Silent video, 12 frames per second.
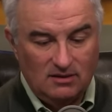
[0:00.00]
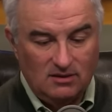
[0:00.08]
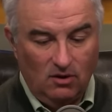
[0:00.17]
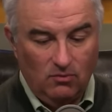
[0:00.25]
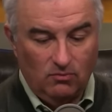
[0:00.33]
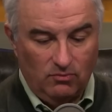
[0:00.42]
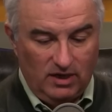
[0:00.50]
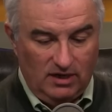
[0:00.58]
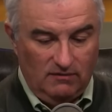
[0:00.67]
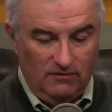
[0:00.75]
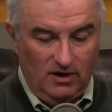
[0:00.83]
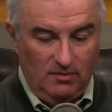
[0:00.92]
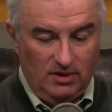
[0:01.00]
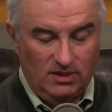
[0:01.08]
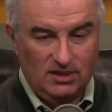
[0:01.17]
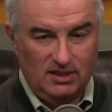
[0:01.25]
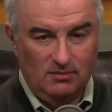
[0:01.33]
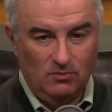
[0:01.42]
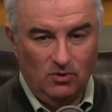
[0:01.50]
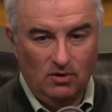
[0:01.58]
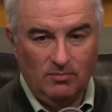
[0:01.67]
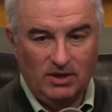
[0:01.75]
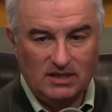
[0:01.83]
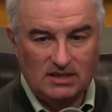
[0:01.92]
don't read very much
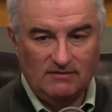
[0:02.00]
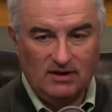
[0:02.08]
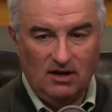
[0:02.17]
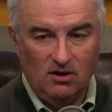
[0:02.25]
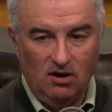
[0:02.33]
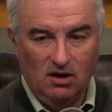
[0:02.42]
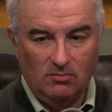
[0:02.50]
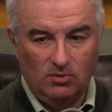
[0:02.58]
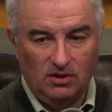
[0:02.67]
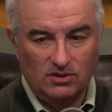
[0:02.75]
anymore because I've got Audible.